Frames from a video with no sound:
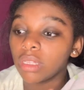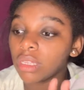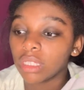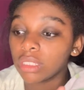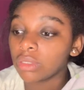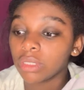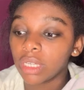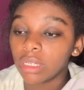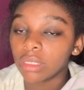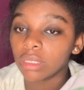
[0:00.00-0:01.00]
The little
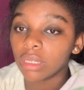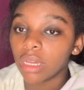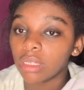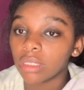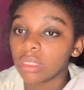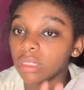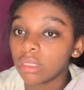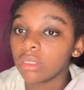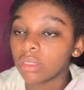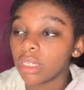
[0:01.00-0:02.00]
things, guys, the
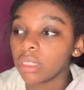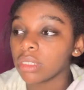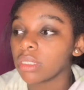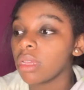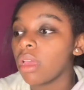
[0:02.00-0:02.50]
little things.